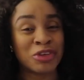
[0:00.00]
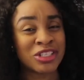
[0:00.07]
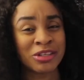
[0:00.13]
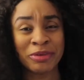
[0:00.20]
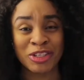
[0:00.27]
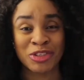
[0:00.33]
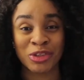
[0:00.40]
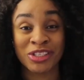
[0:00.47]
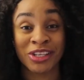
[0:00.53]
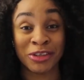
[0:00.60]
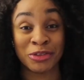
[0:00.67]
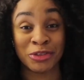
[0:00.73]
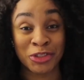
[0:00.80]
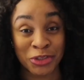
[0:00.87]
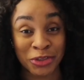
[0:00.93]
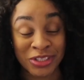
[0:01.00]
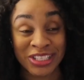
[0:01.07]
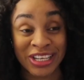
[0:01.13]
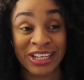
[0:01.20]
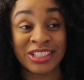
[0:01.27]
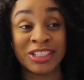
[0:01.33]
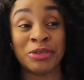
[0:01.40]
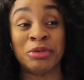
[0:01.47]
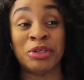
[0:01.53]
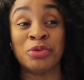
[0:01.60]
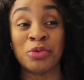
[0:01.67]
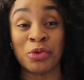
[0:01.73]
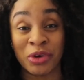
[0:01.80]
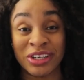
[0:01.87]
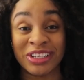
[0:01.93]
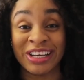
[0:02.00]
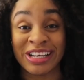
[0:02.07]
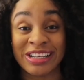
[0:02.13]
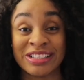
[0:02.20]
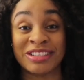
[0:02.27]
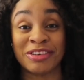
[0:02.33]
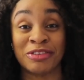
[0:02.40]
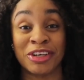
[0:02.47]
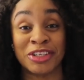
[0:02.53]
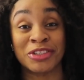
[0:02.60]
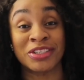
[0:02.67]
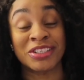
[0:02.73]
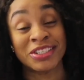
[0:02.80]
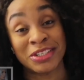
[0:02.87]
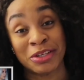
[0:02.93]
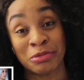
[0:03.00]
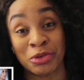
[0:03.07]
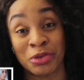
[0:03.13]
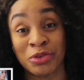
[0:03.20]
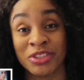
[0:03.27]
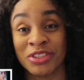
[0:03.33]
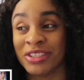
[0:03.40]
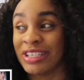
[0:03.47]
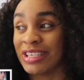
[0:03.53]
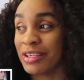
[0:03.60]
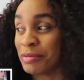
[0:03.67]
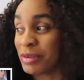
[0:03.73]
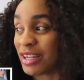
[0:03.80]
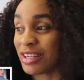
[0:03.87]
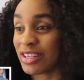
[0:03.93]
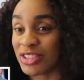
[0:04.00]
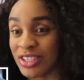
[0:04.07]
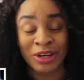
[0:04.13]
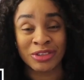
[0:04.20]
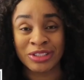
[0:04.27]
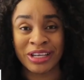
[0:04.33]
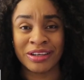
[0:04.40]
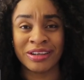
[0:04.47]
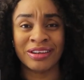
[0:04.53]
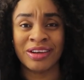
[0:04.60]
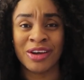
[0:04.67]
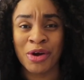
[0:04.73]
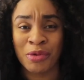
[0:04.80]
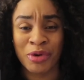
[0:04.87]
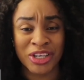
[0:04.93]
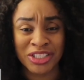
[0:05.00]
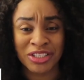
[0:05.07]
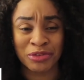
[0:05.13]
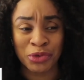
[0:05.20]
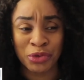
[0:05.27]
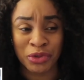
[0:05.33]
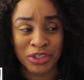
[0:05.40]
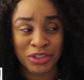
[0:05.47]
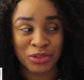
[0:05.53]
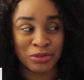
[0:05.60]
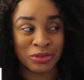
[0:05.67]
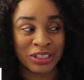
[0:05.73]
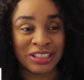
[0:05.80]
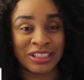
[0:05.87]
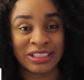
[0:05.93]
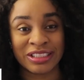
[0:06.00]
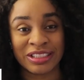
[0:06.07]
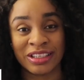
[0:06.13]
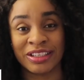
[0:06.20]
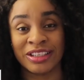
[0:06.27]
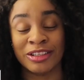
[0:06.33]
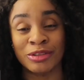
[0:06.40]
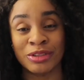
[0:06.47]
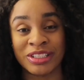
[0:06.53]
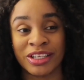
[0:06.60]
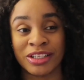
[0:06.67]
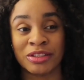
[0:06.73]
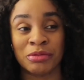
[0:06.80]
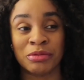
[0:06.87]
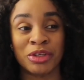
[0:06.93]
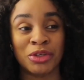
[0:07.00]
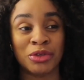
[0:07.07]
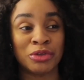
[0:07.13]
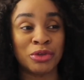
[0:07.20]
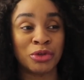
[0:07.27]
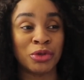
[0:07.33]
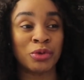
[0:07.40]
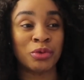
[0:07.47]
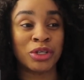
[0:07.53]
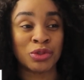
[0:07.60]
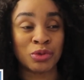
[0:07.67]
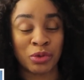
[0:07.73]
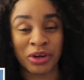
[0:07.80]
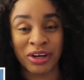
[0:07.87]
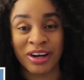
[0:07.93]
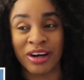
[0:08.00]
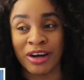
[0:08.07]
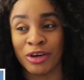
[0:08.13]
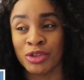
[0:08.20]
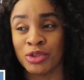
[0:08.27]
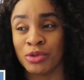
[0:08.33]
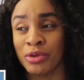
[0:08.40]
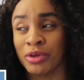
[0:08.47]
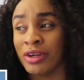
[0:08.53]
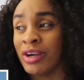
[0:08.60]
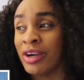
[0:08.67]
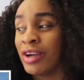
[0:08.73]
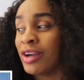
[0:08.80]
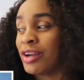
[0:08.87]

the first time I saw cycle shorts actually being worn as a fashion staple was on Kim Kardashian. I was like, where is she even going to with this? Like, it looks like something, you know, you wear to work out, or